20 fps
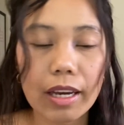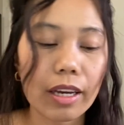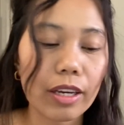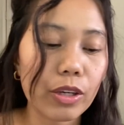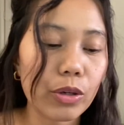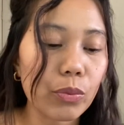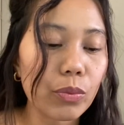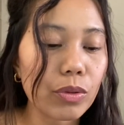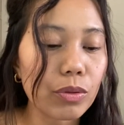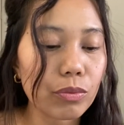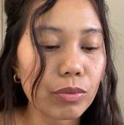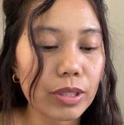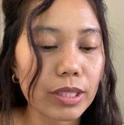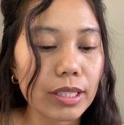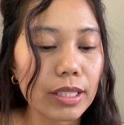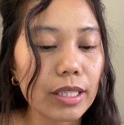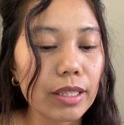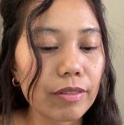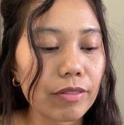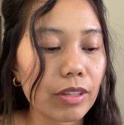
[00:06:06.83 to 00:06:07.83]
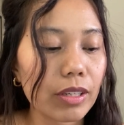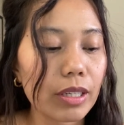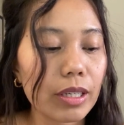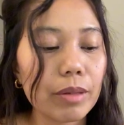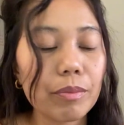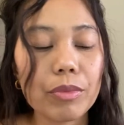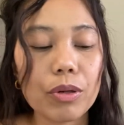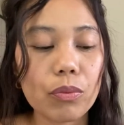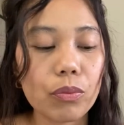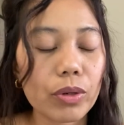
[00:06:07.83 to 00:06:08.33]
You will receive an
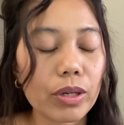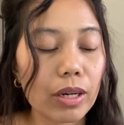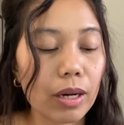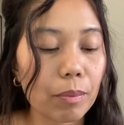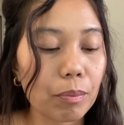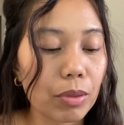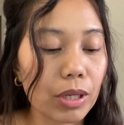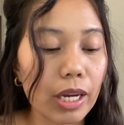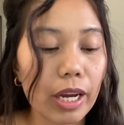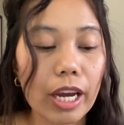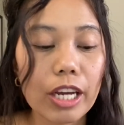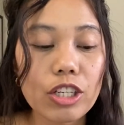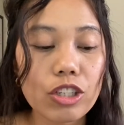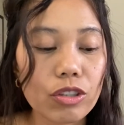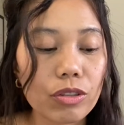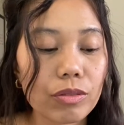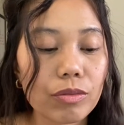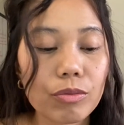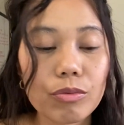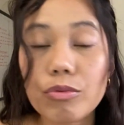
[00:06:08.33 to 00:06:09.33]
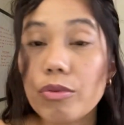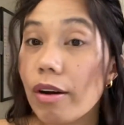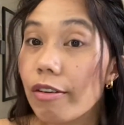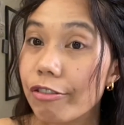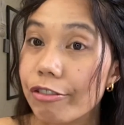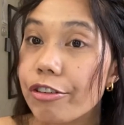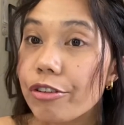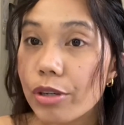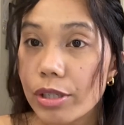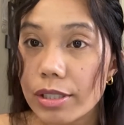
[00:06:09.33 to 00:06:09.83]
email with the application
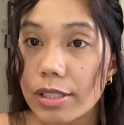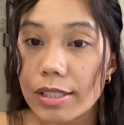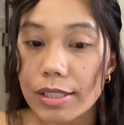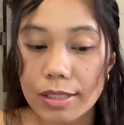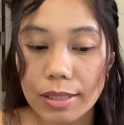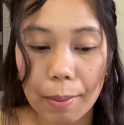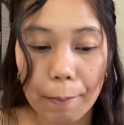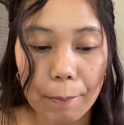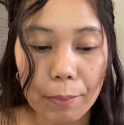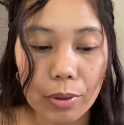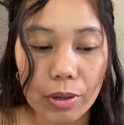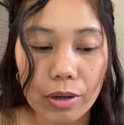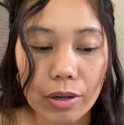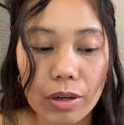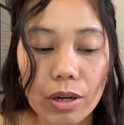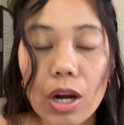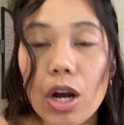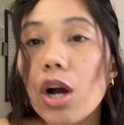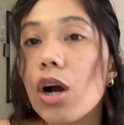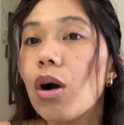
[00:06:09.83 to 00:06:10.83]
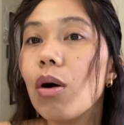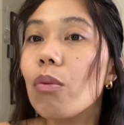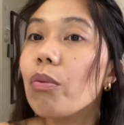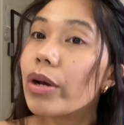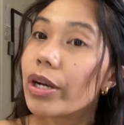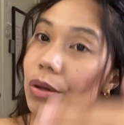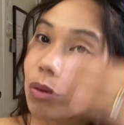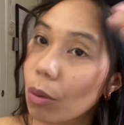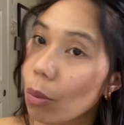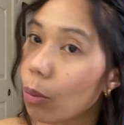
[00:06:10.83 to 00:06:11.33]
reference number
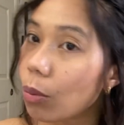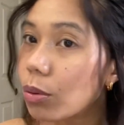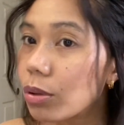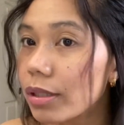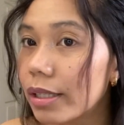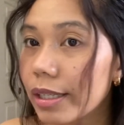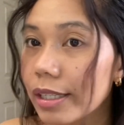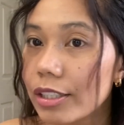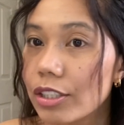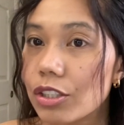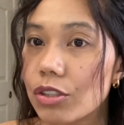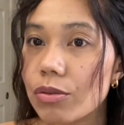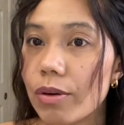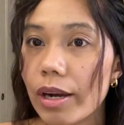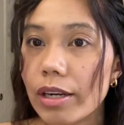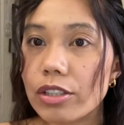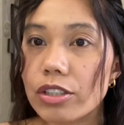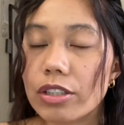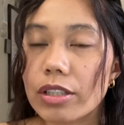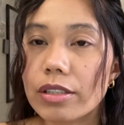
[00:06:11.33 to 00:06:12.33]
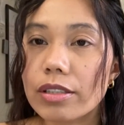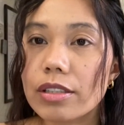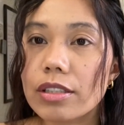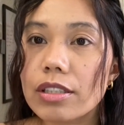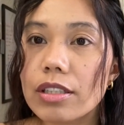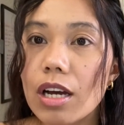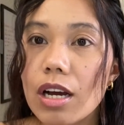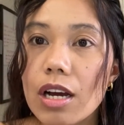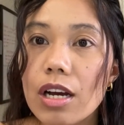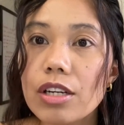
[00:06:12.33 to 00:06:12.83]
with all the instructions.
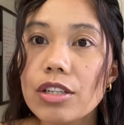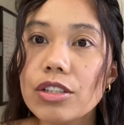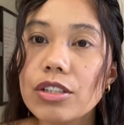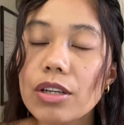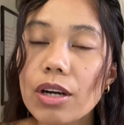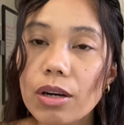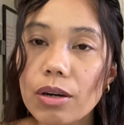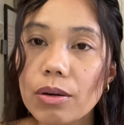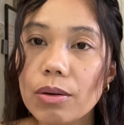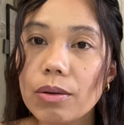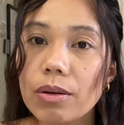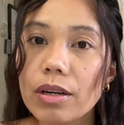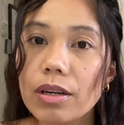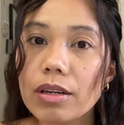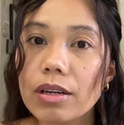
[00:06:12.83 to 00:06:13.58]
So